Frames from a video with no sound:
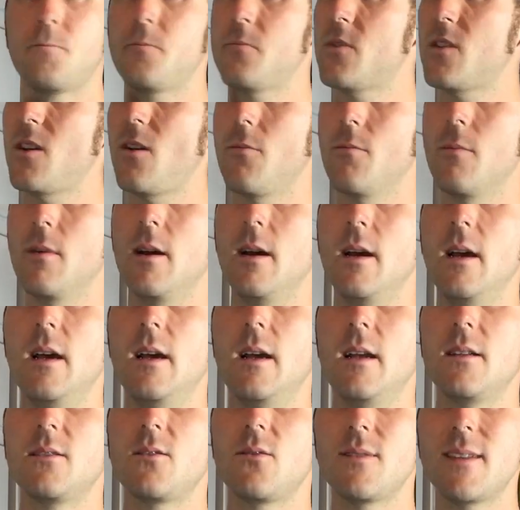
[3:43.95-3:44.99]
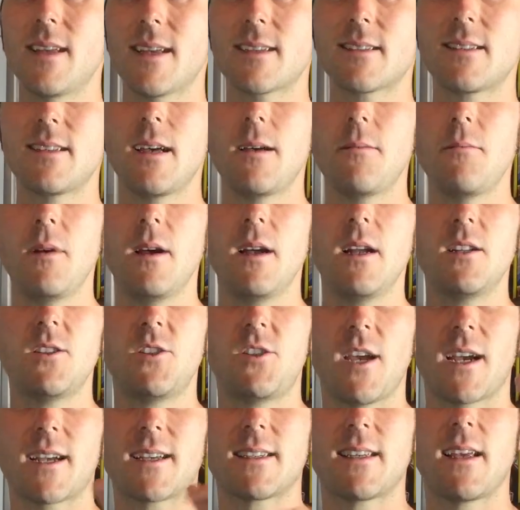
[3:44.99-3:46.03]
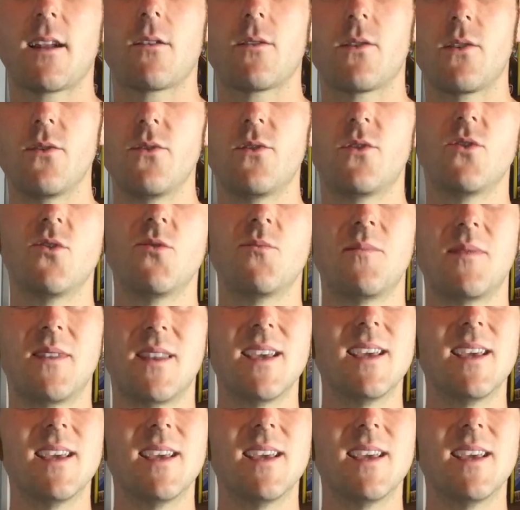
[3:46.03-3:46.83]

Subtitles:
So, till next time, check us out on YouTube,